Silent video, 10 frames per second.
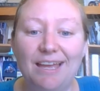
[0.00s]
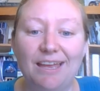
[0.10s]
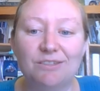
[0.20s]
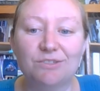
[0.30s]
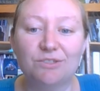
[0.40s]

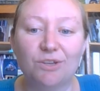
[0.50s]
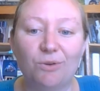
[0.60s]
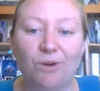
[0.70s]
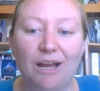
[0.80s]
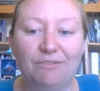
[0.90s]
And
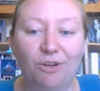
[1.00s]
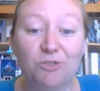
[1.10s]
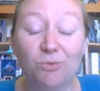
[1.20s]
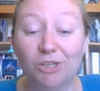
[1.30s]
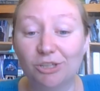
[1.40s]
so I've
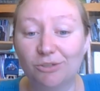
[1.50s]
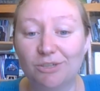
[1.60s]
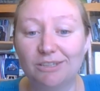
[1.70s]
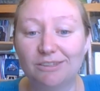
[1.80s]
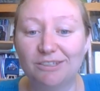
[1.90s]
also included